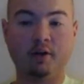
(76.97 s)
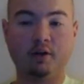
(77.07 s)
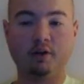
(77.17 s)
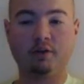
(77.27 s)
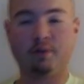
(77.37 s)

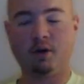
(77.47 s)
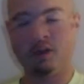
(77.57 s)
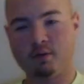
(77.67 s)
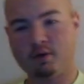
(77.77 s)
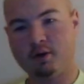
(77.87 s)
The
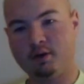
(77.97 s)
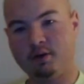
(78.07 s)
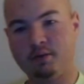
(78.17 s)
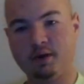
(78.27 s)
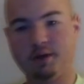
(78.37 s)
smaller one, you
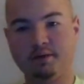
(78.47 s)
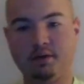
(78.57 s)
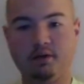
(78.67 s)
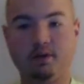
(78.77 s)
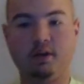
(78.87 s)
might have to
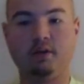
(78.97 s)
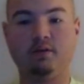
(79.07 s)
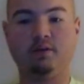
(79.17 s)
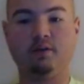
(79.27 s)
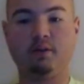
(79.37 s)
use
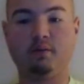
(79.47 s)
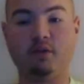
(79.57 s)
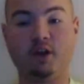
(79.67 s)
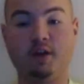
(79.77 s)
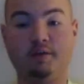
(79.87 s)
needles or something, which
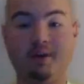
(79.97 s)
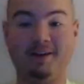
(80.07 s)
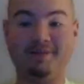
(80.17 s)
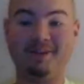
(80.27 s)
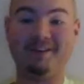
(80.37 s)
I
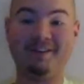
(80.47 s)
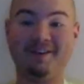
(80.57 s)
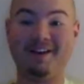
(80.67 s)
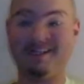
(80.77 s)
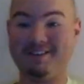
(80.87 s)
have no clue how to do